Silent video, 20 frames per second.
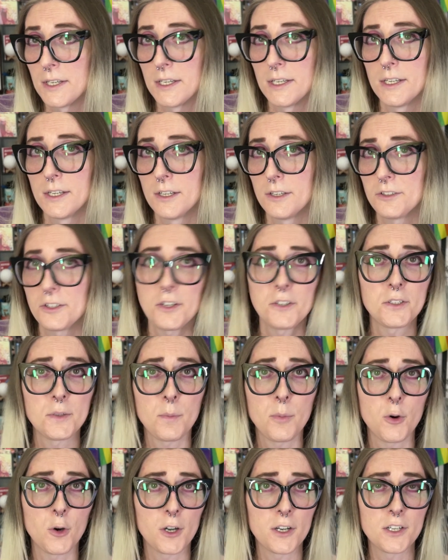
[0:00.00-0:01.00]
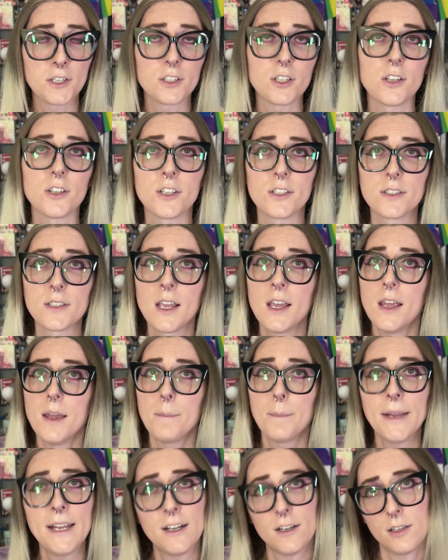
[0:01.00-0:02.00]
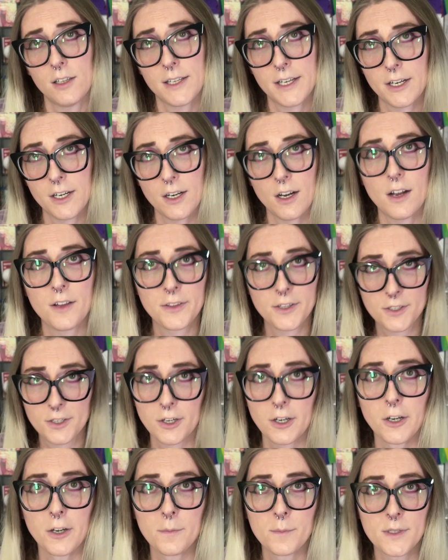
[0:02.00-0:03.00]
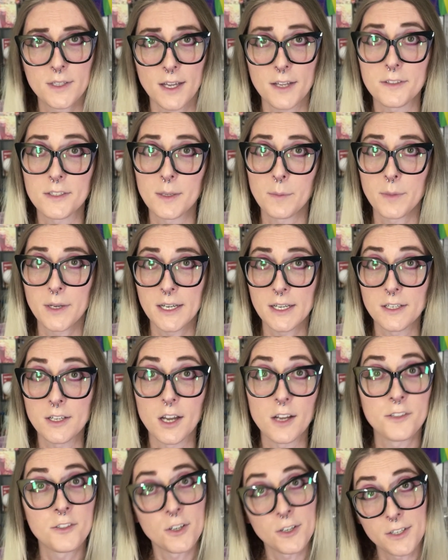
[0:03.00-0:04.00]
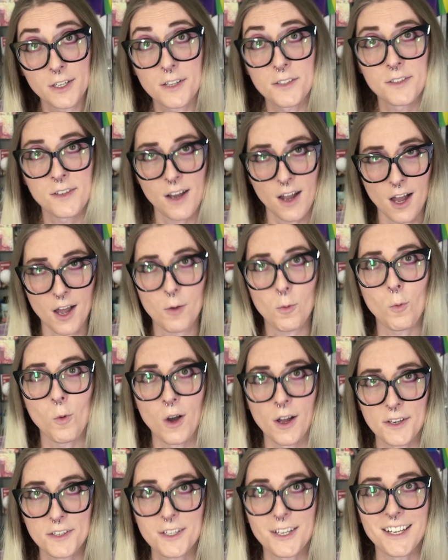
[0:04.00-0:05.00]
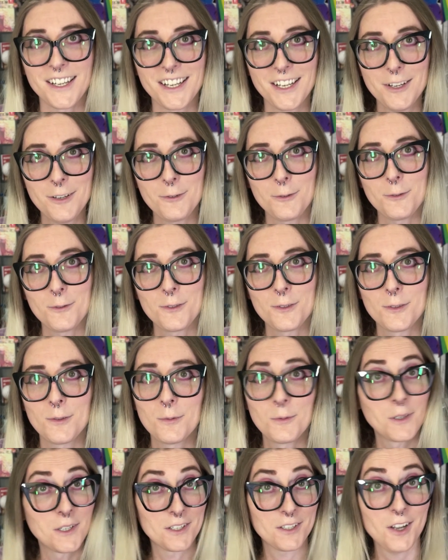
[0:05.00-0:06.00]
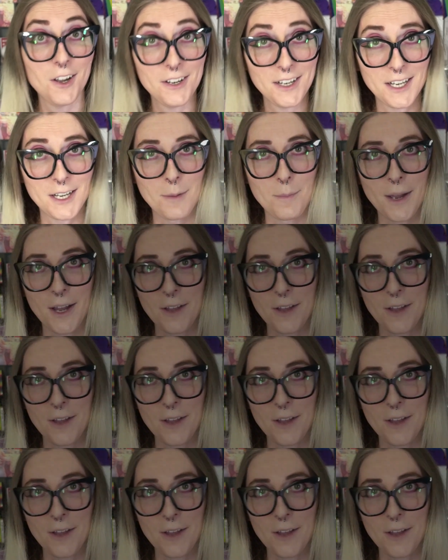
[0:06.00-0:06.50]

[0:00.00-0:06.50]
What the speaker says: So it's important to just be clear on the terms that somebody does or does not want to use when talking about